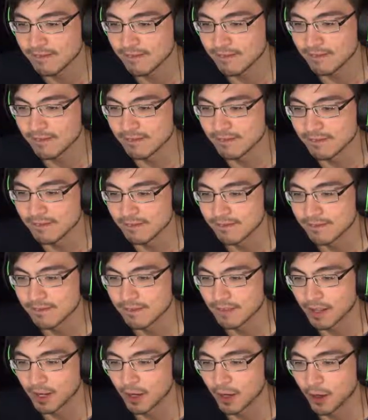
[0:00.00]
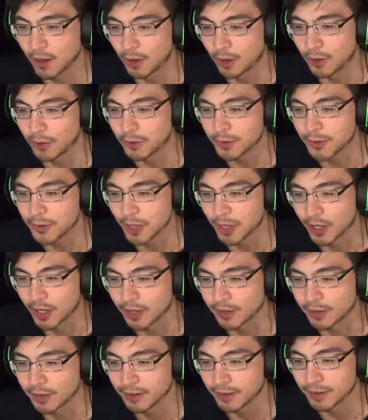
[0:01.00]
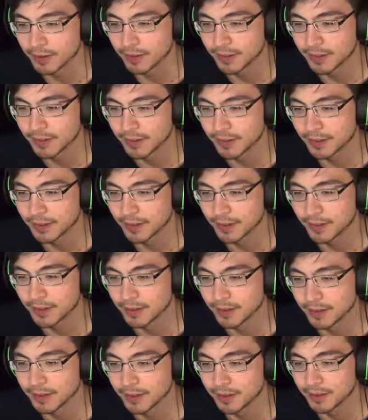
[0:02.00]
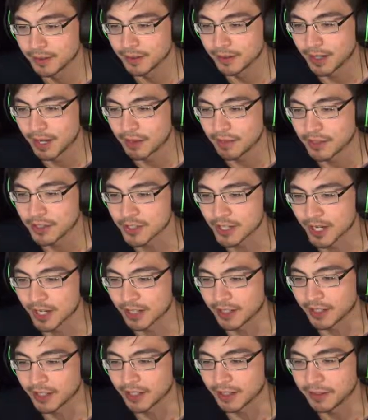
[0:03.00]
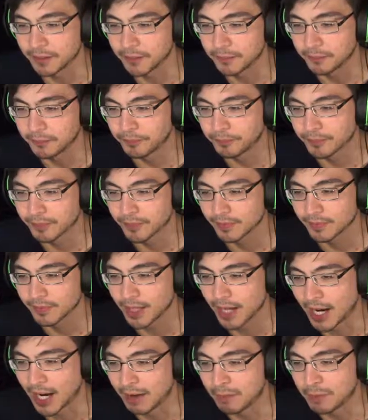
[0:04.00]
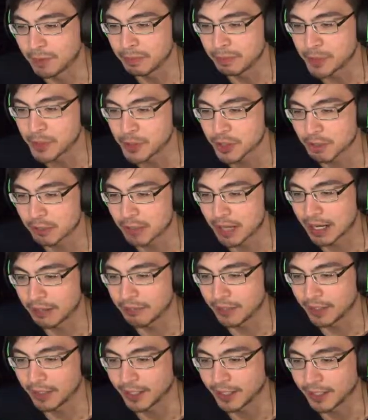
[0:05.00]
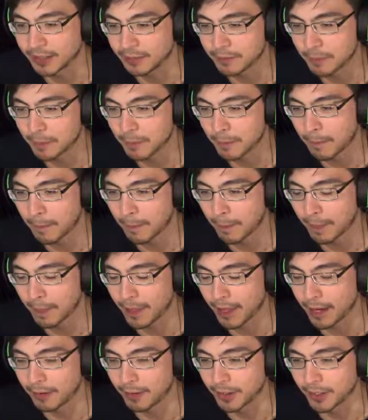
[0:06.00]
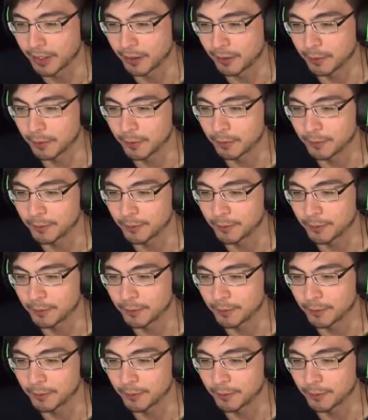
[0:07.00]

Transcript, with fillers: Mm. Oh, darn. I miscalculated. I have been miscombobulated. There we go.